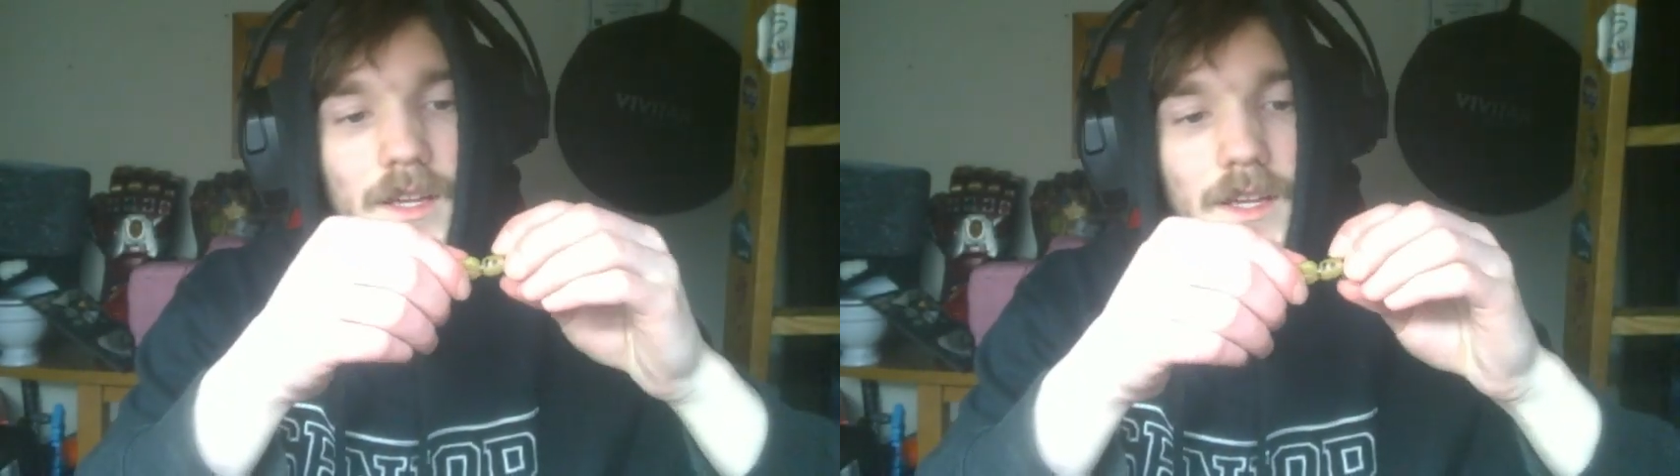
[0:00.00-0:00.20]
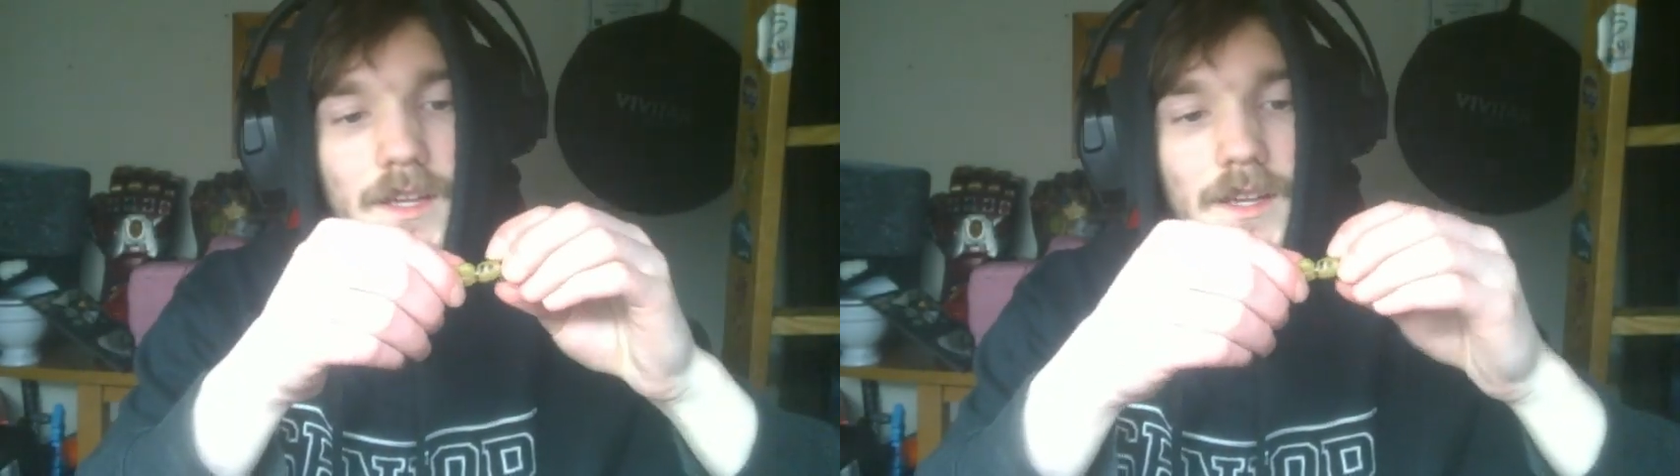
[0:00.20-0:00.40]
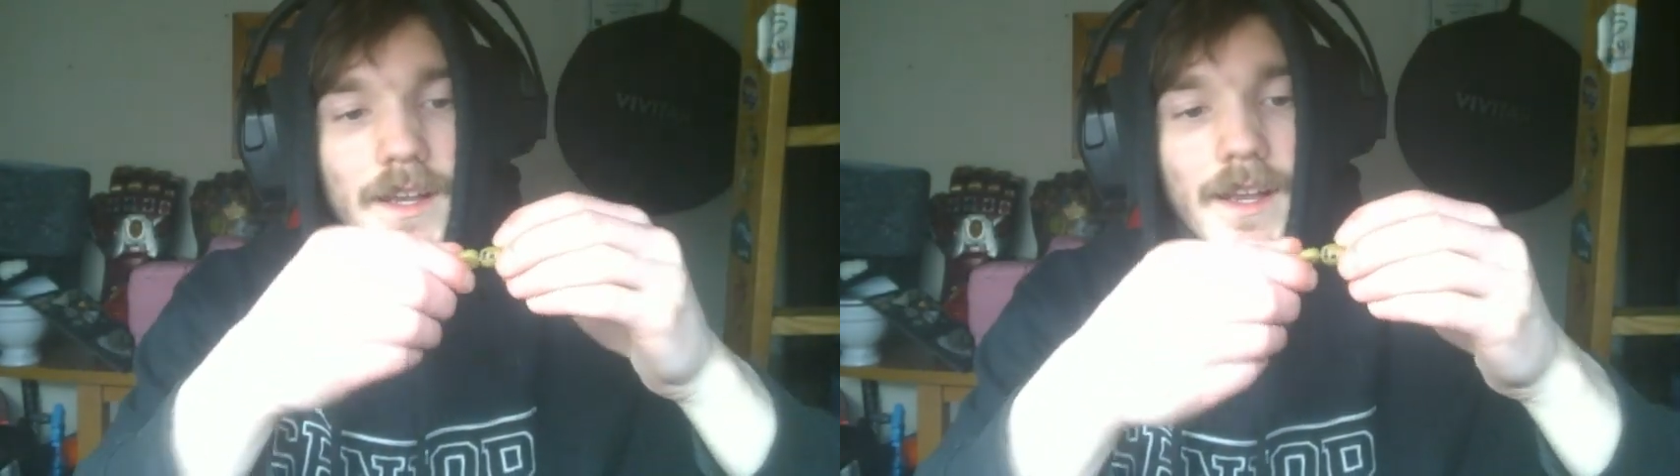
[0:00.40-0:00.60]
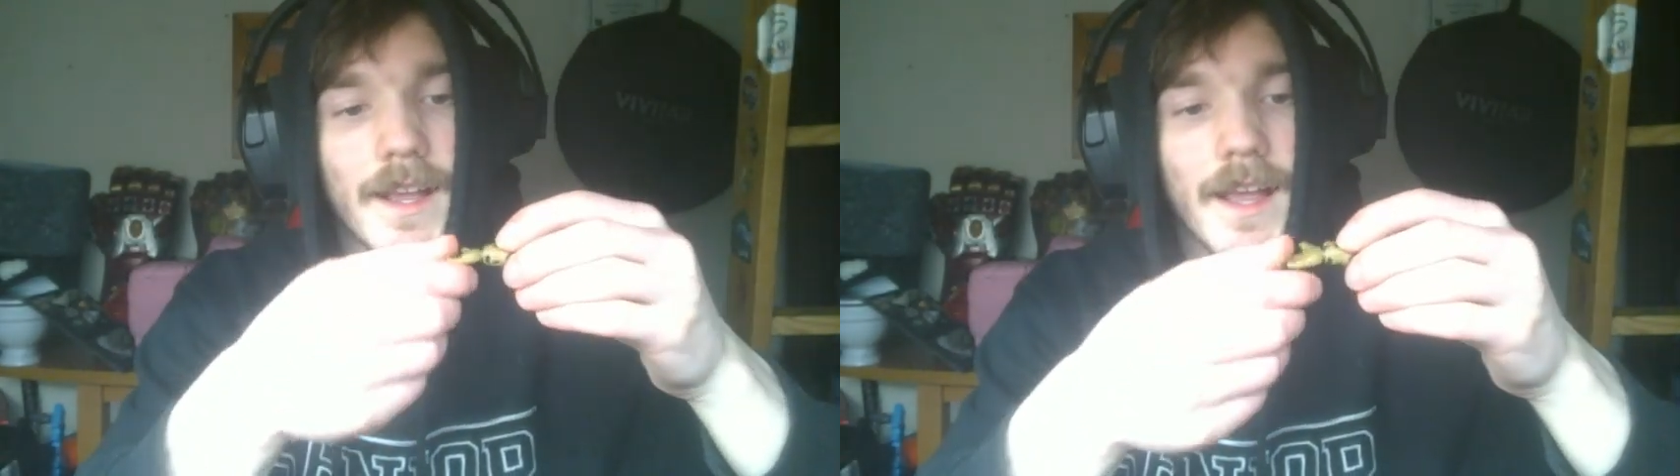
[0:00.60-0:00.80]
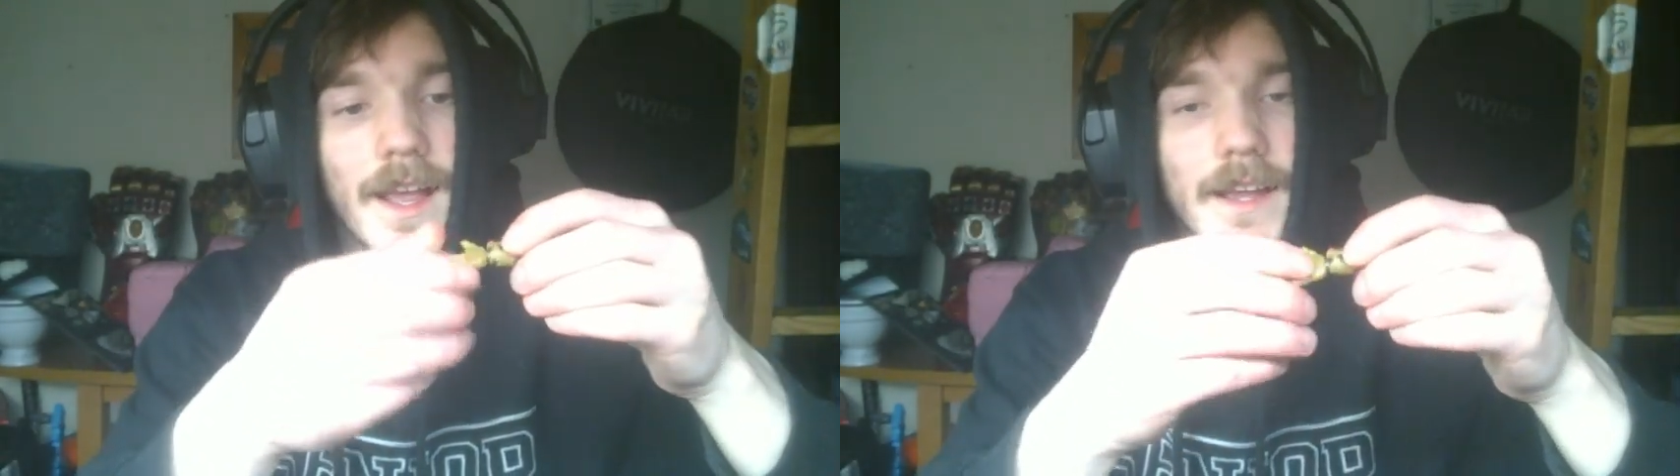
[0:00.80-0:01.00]
it
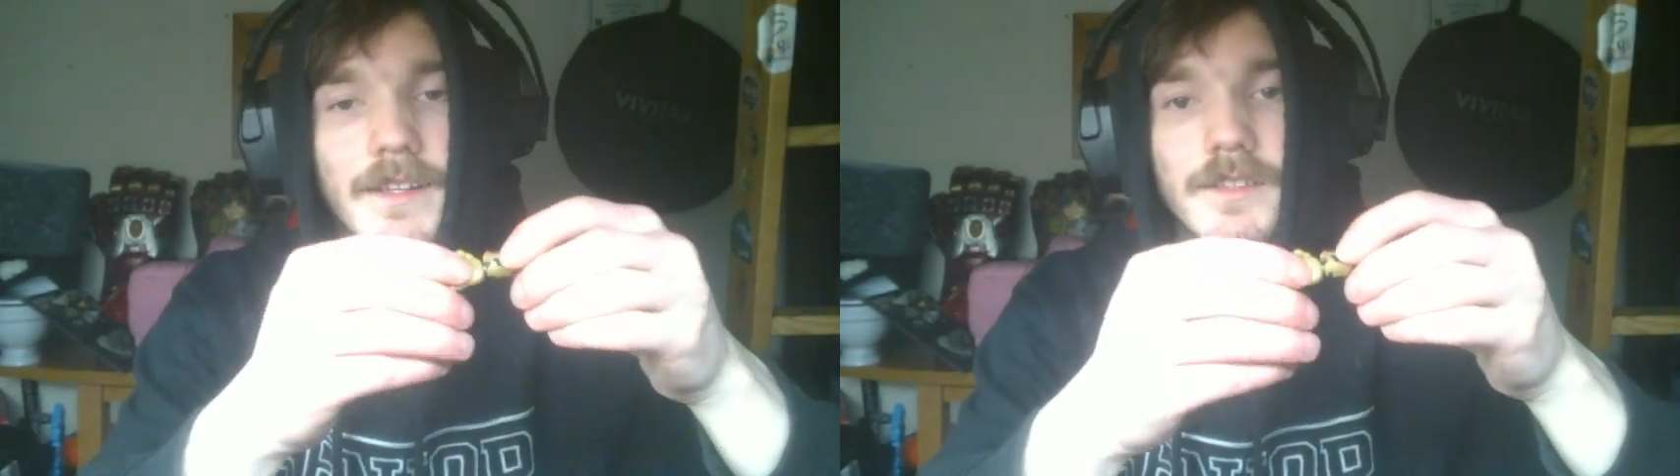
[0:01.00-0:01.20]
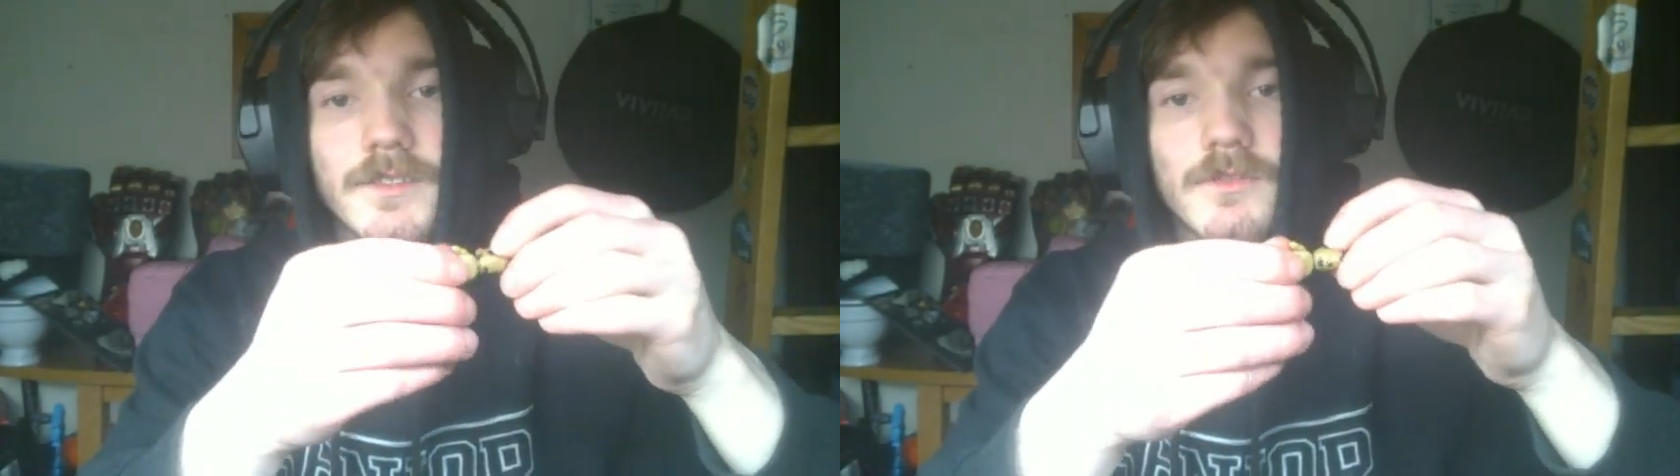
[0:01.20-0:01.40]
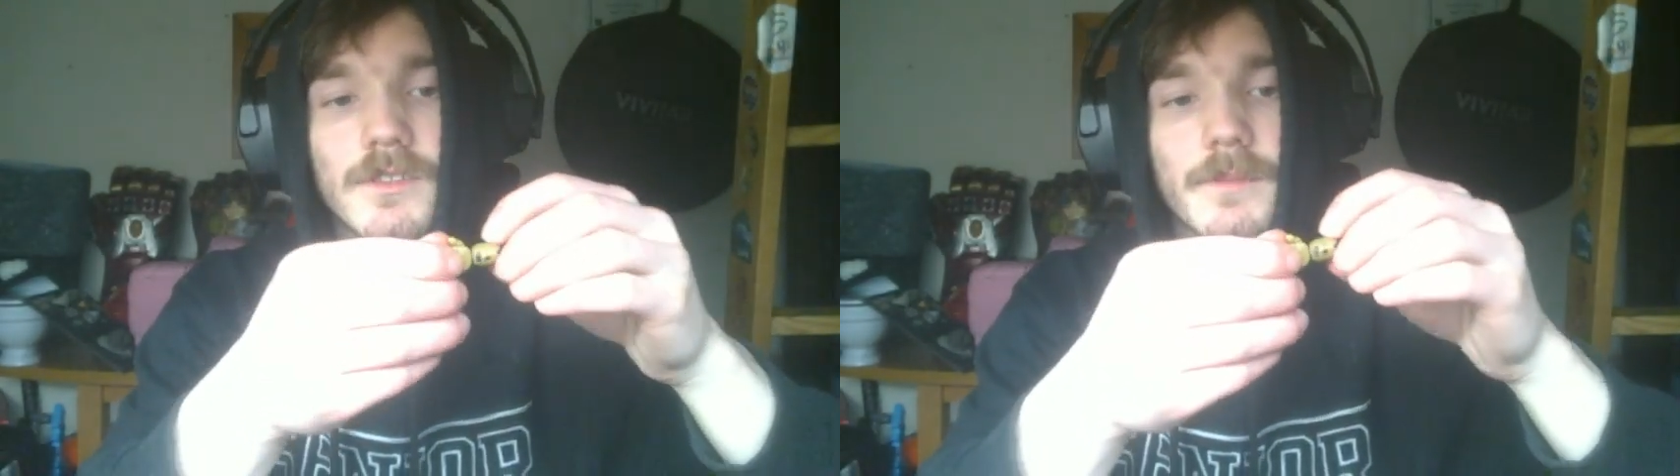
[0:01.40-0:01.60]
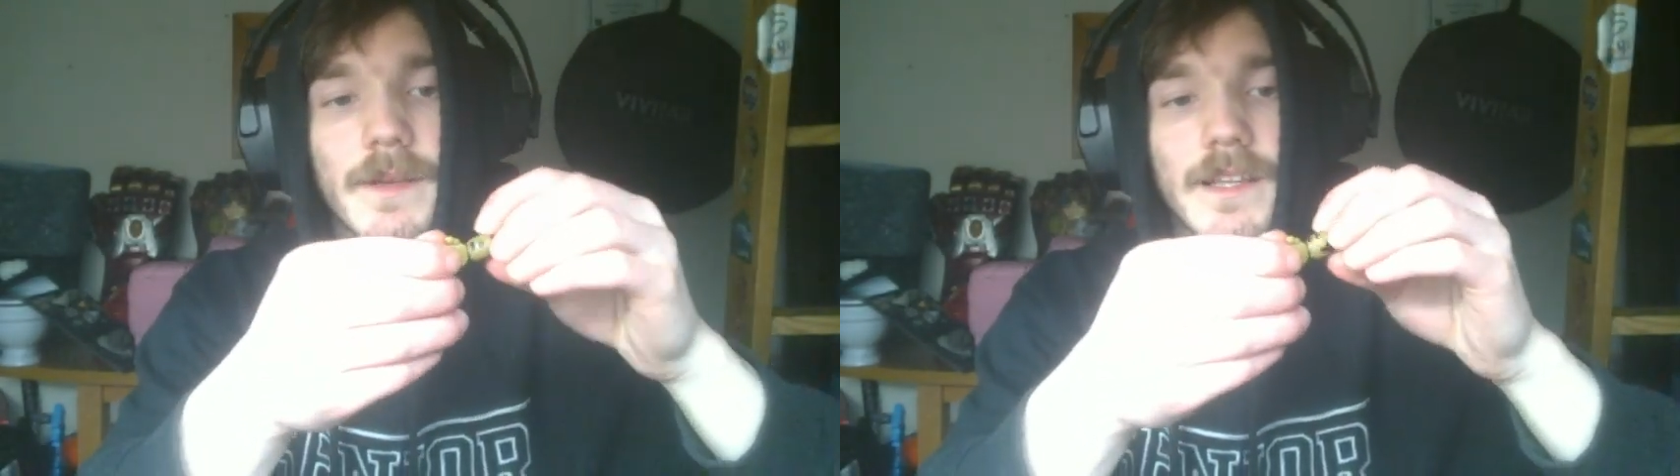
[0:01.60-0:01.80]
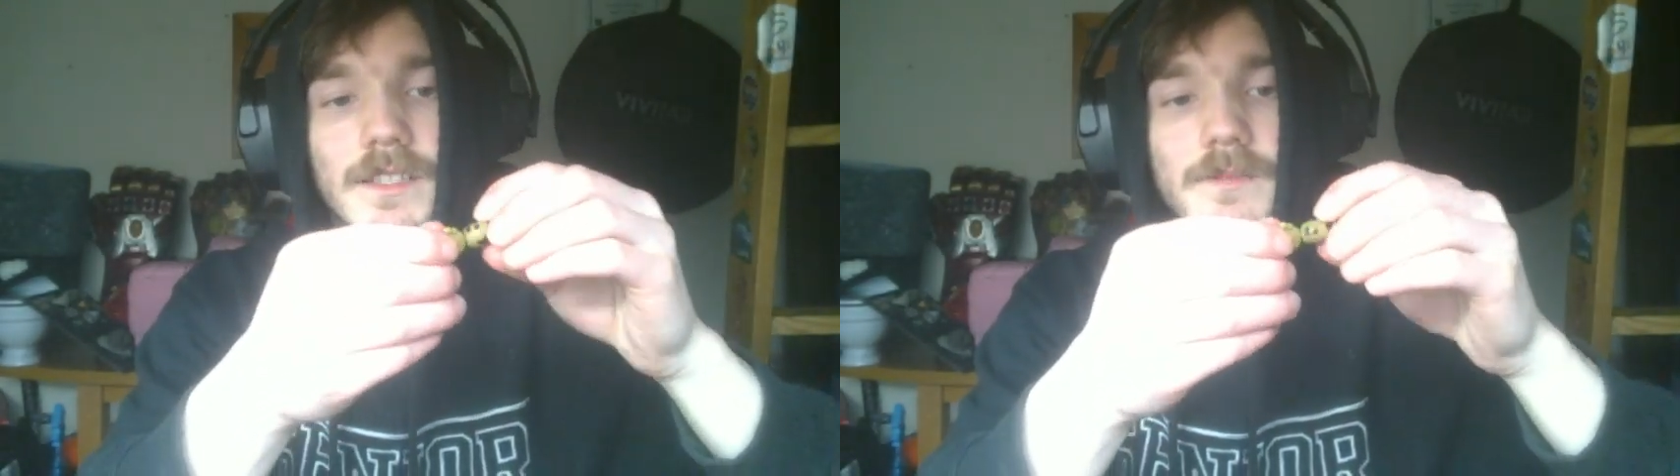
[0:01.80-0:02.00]
kind of sort of
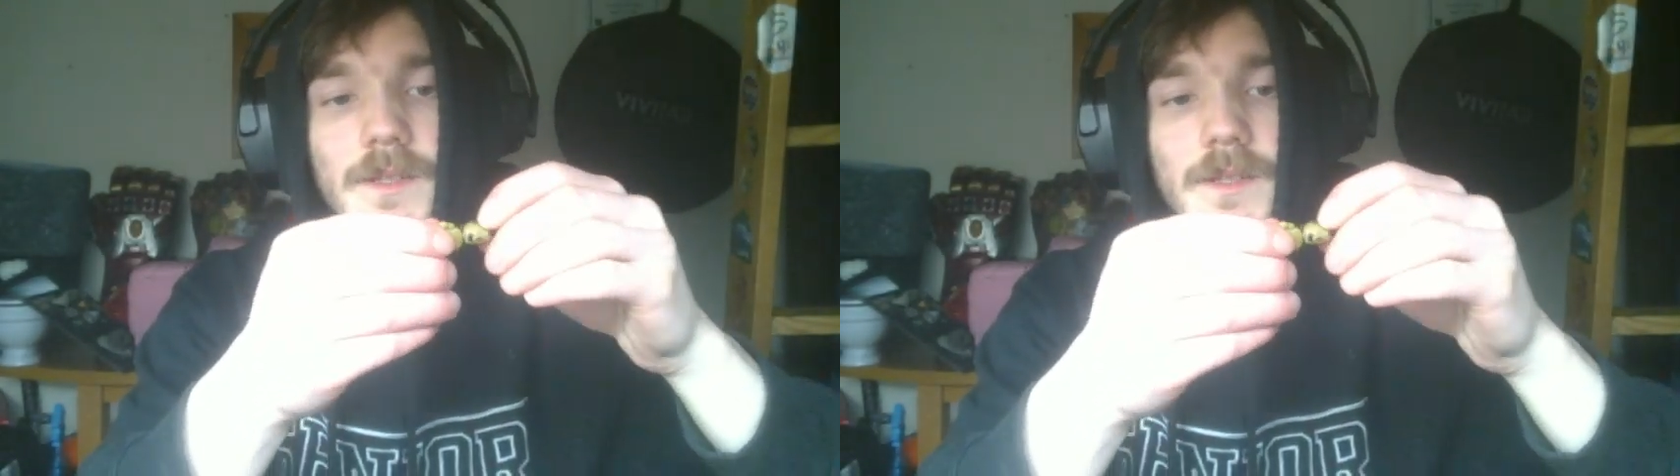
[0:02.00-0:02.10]
bends,